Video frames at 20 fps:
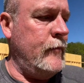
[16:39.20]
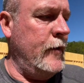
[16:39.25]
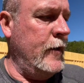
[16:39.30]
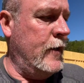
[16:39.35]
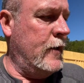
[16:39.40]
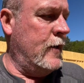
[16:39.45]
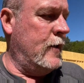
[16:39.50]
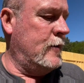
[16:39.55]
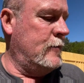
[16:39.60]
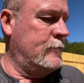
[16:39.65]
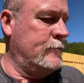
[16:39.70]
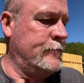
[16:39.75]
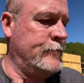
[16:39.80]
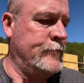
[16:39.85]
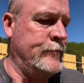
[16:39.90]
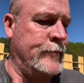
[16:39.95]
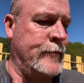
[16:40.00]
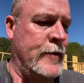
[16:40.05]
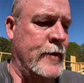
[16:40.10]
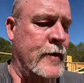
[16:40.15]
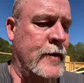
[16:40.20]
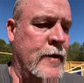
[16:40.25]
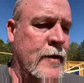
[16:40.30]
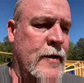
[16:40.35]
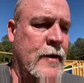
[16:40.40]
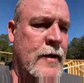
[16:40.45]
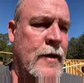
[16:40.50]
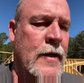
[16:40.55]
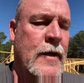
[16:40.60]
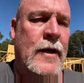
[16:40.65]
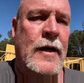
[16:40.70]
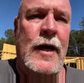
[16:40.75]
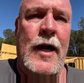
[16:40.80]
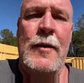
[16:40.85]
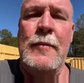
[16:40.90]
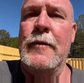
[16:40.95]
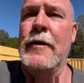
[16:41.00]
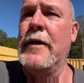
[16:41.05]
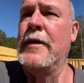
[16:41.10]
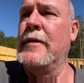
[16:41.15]
um, I
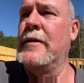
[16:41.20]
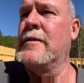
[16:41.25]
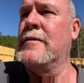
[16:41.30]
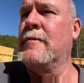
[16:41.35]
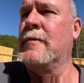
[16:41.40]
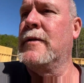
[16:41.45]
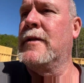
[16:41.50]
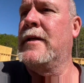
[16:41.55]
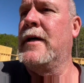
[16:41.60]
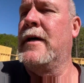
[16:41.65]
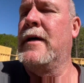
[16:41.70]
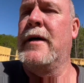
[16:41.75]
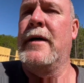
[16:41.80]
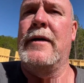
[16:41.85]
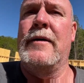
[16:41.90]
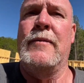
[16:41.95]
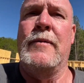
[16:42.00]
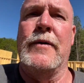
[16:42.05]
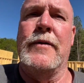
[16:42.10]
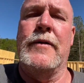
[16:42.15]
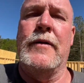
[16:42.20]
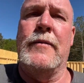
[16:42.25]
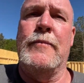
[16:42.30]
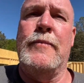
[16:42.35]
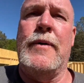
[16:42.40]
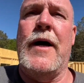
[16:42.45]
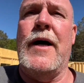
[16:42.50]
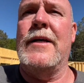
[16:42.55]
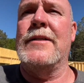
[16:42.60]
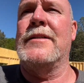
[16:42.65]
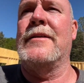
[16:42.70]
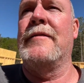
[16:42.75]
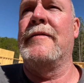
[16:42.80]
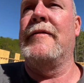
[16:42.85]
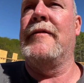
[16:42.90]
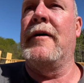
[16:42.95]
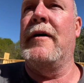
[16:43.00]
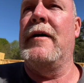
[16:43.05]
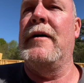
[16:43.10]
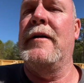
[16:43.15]
will end this with uh, with a positive
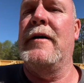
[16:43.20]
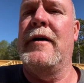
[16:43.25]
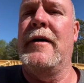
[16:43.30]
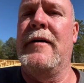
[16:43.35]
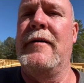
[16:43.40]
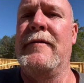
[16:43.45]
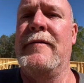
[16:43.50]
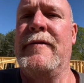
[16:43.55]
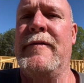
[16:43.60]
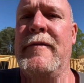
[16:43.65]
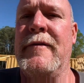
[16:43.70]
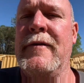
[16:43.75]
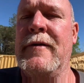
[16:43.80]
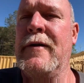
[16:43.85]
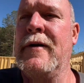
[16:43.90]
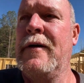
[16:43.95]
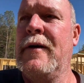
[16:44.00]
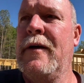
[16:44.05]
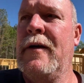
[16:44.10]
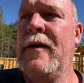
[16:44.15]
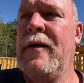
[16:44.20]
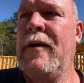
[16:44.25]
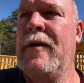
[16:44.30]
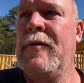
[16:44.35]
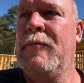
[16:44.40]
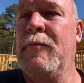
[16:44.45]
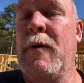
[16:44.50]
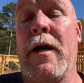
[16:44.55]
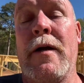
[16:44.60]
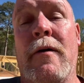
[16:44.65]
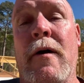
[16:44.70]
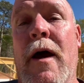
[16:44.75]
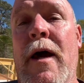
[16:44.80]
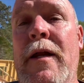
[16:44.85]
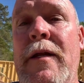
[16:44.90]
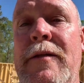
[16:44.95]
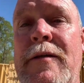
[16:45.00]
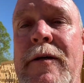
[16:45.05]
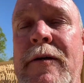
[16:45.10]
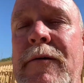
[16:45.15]
thought of my
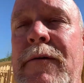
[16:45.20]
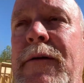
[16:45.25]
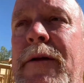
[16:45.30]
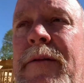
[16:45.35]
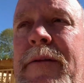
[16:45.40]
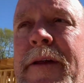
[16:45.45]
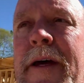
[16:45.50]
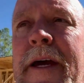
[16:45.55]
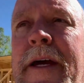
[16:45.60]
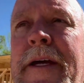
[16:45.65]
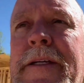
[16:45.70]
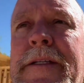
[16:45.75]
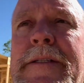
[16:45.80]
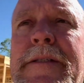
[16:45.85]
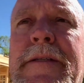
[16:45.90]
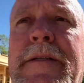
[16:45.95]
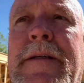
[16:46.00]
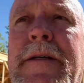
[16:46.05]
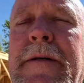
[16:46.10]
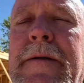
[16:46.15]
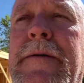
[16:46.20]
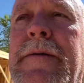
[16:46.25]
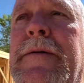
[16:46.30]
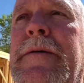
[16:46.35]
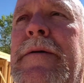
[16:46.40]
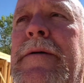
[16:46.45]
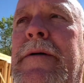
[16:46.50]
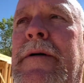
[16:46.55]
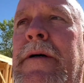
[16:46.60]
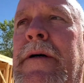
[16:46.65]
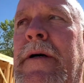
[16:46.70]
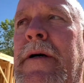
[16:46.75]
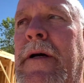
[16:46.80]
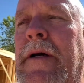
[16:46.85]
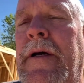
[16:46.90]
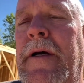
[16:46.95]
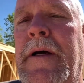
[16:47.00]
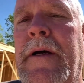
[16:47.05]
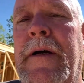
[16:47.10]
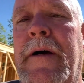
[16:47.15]
gratitude and thanks to
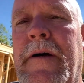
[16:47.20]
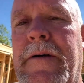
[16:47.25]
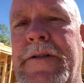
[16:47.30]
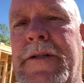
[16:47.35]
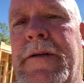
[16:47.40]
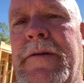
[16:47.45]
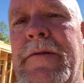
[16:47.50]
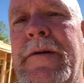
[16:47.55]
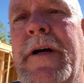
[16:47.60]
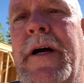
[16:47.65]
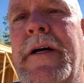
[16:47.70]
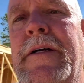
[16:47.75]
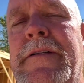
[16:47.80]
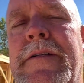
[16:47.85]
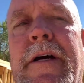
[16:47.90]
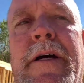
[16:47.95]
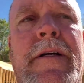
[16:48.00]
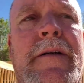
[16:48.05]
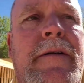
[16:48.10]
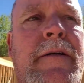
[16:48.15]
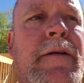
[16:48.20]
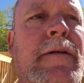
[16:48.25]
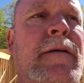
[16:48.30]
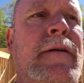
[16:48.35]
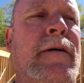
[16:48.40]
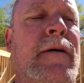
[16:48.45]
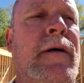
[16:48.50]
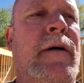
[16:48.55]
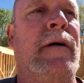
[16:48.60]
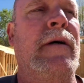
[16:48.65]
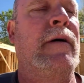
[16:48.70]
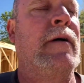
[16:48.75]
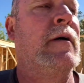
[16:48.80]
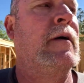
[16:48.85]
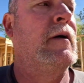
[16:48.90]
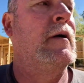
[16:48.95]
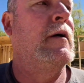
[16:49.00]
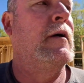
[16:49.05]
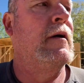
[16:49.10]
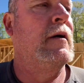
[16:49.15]
our general contractor,
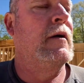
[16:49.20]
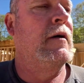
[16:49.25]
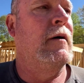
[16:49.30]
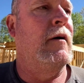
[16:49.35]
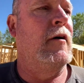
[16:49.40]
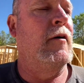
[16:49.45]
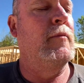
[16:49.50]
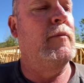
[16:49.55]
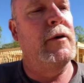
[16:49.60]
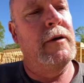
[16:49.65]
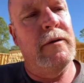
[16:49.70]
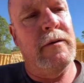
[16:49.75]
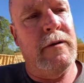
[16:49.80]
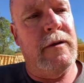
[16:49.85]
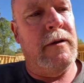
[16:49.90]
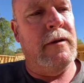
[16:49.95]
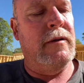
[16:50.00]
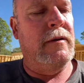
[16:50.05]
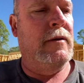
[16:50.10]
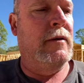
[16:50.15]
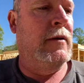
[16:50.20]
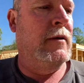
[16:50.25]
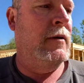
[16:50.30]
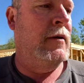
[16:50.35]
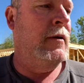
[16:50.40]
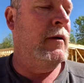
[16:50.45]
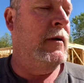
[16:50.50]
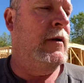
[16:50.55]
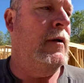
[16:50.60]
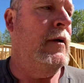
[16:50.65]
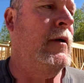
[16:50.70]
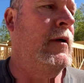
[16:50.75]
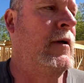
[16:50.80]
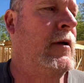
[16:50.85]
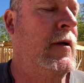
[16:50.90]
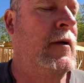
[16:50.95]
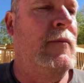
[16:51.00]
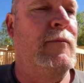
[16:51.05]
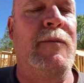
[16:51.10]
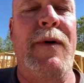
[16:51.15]
our builder,
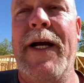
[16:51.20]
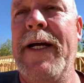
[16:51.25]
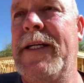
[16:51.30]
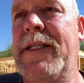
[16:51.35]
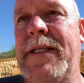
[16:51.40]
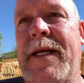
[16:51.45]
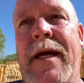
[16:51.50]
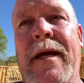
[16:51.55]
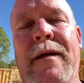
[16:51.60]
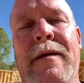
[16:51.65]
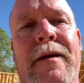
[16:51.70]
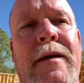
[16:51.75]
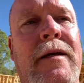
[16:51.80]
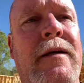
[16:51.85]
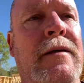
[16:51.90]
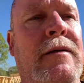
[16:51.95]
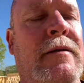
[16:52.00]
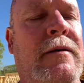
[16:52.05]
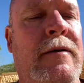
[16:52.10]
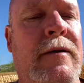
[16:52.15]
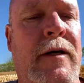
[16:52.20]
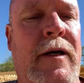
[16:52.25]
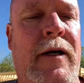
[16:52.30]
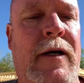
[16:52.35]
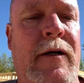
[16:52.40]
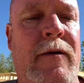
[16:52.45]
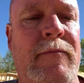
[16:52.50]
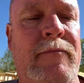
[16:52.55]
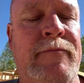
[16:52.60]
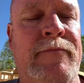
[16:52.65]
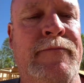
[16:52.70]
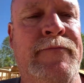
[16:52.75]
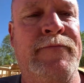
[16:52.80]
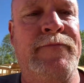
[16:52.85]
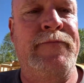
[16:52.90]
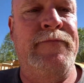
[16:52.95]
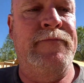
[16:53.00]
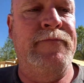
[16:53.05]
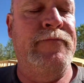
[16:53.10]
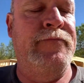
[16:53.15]
Mike Stanley, um,
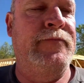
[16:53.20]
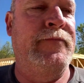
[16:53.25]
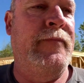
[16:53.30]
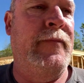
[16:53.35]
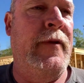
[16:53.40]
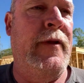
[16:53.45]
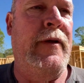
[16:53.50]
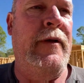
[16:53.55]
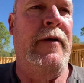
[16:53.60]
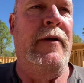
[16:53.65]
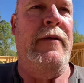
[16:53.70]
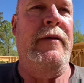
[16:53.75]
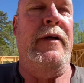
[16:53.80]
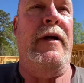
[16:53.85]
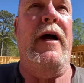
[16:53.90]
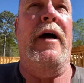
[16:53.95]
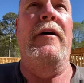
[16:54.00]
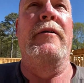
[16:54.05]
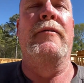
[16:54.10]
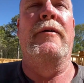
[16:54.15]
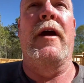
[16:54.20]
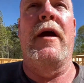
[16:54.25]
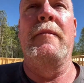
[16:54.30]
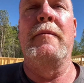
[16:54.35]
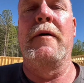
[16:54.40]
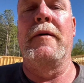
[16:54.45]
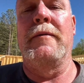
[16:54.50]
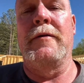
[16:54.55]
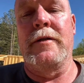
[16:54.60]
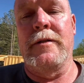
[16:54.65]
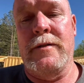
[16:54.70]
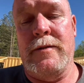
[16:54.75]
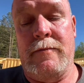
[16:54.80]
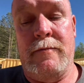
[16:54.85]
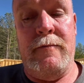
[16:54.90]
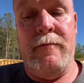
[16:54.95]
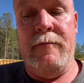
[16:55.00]
the guy who came up just